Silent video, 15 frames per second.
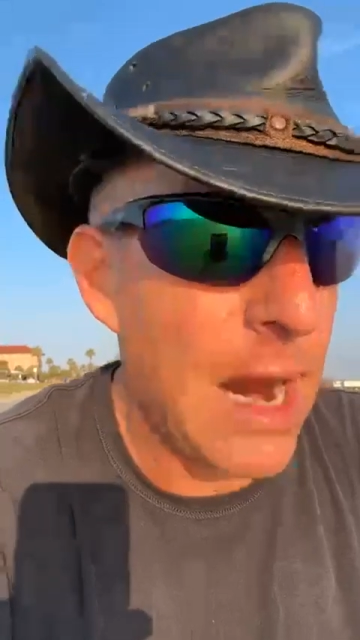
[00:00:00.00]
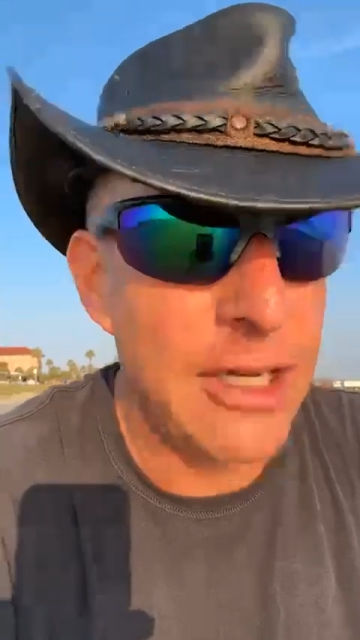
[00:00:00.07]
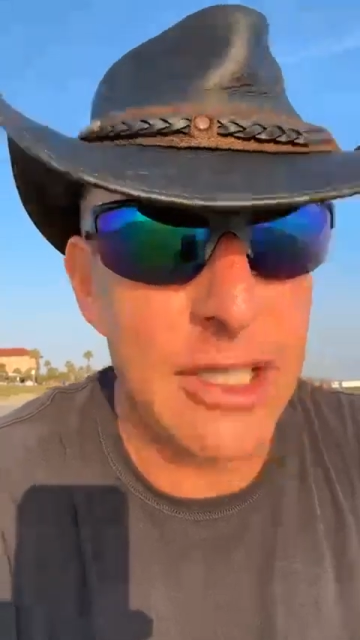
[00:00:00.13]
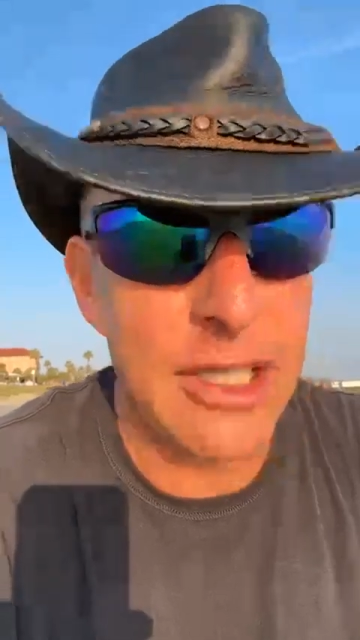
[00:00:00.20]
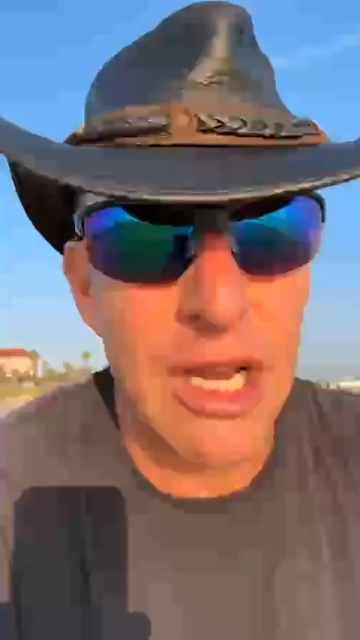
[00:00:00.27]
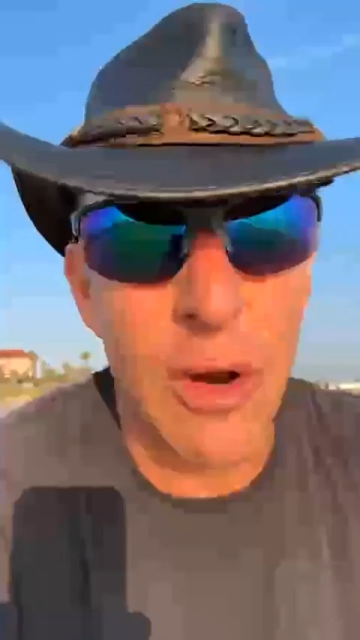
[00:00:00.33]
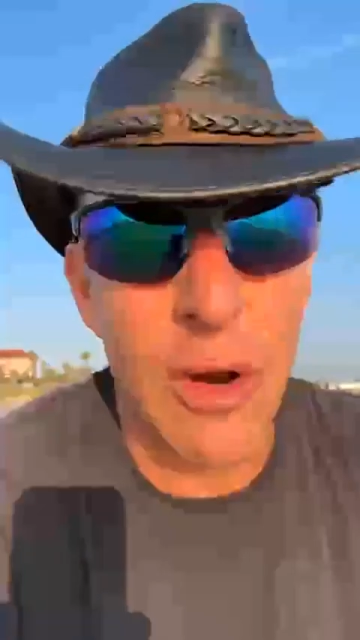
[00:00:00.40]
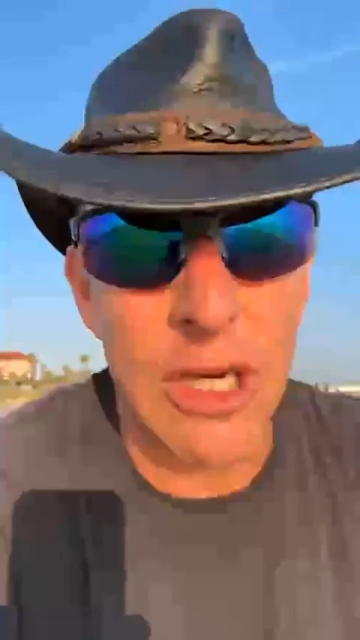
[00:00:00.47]
And I
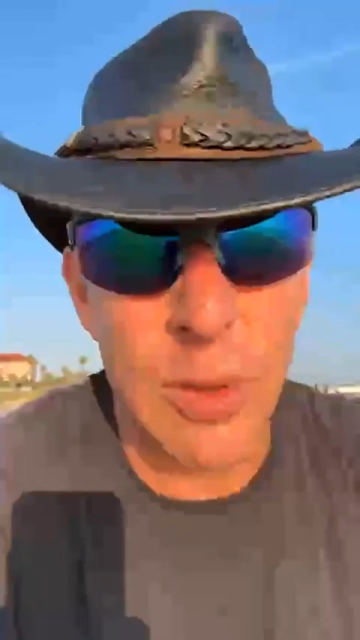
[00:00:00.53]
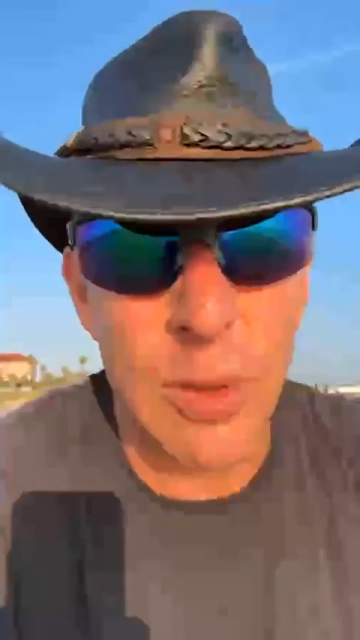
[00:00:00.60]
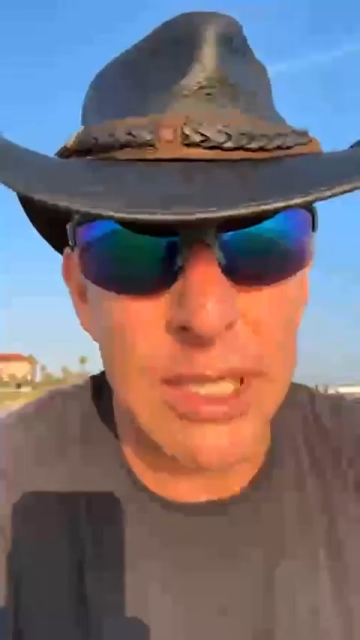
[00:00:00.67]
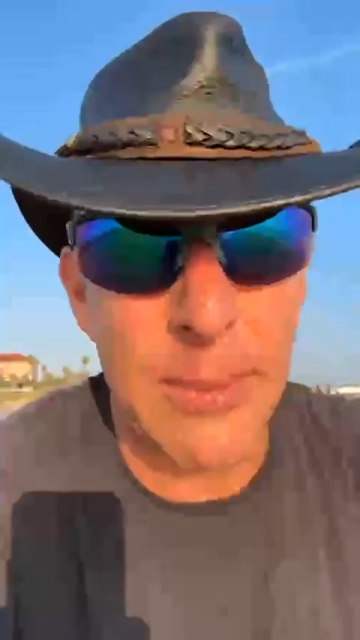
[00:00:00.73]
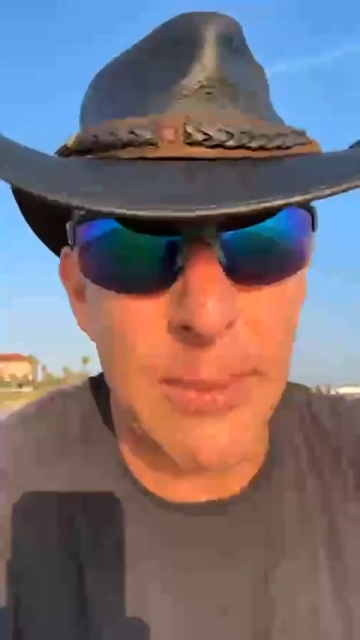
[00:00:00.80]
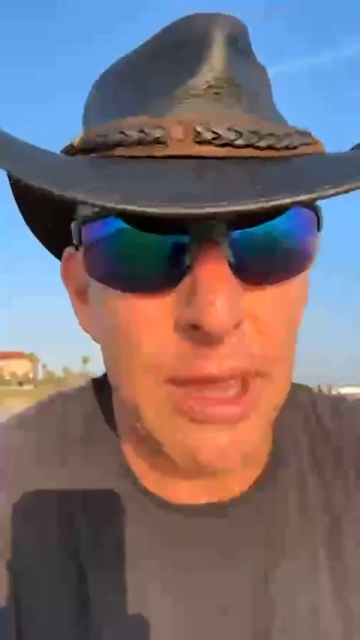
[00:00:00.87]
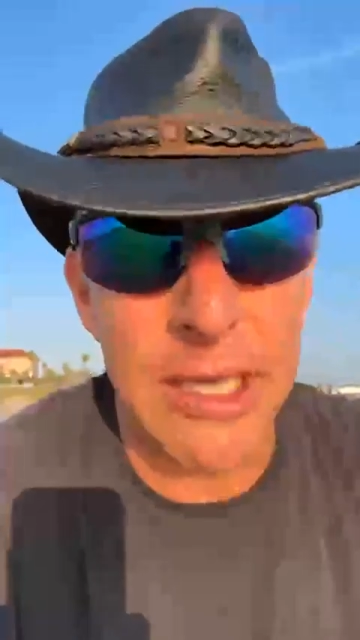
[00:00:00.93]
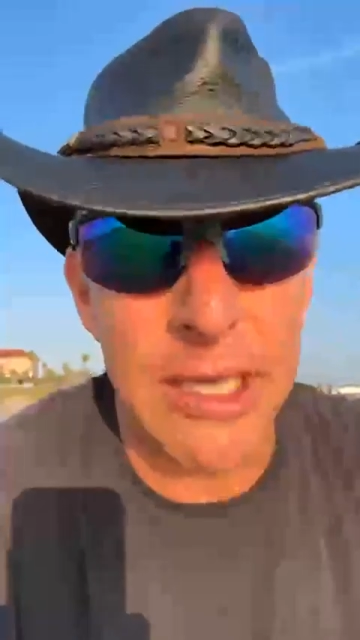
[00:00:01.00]
just noticed
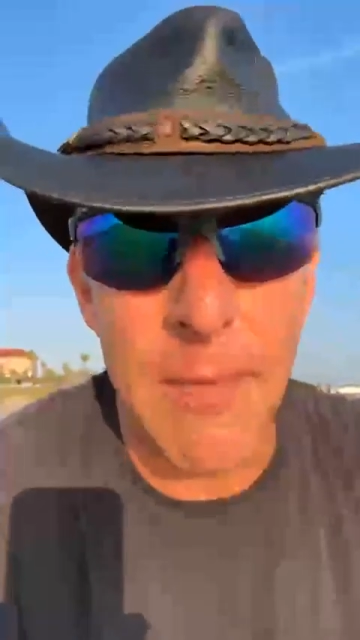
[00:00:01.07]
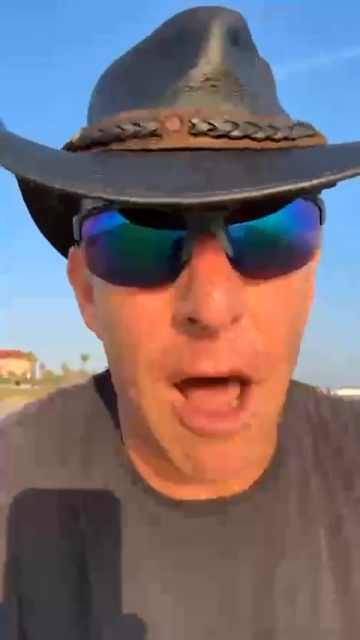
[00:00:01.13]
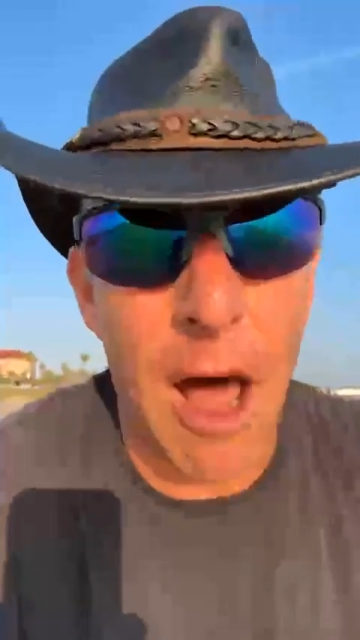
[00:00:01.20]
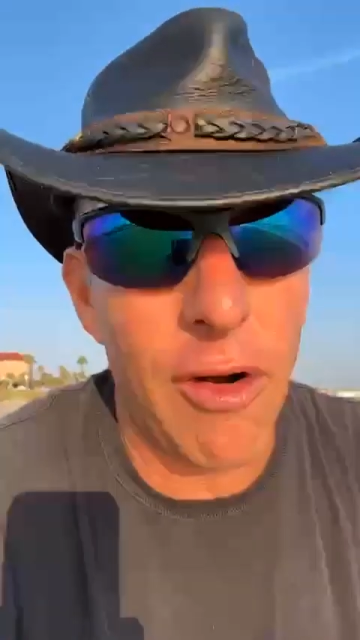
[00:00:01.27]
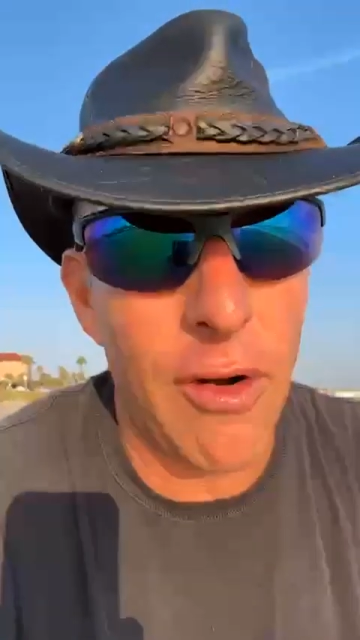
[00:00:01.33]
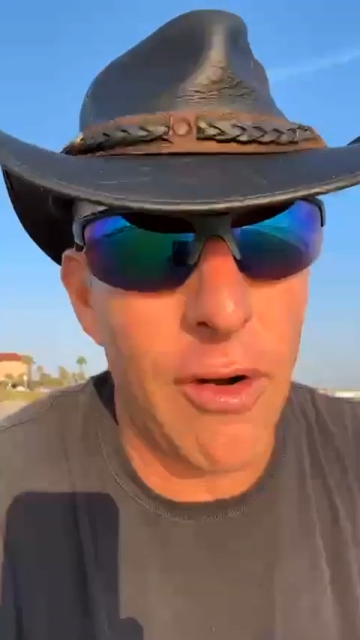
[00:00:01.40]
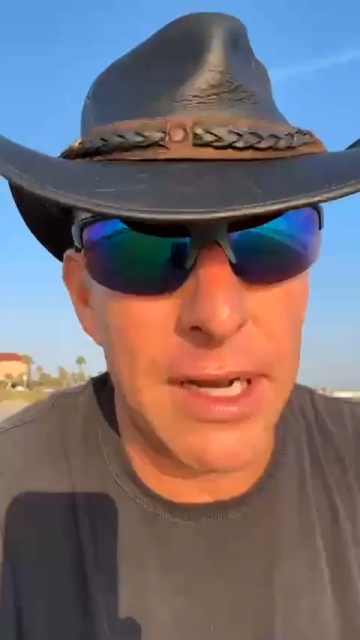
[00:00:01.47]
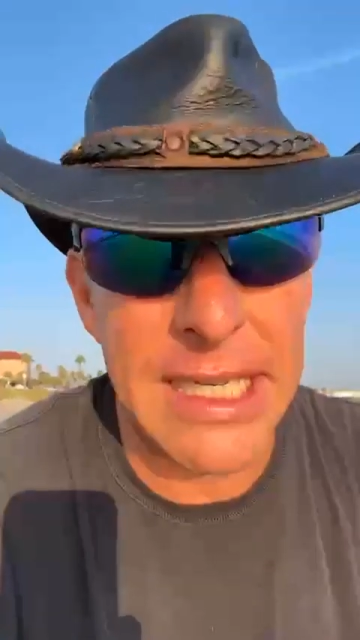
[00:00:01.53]
with some of these
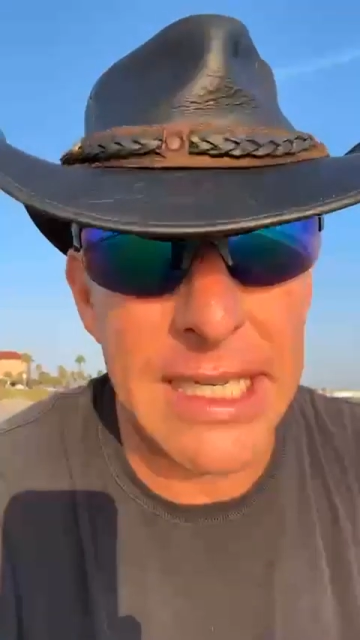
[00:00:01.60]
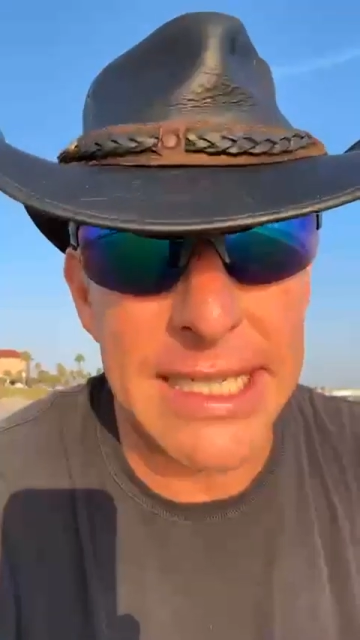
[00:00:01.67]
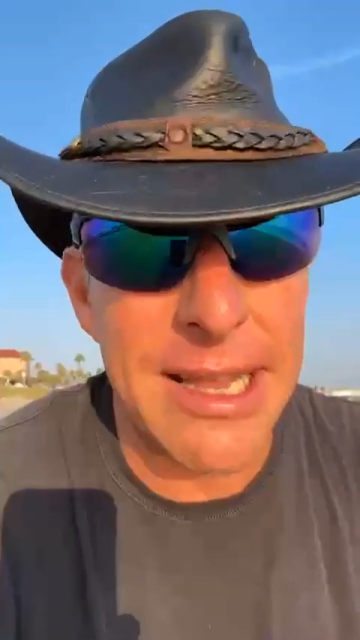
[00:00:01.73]
model runs,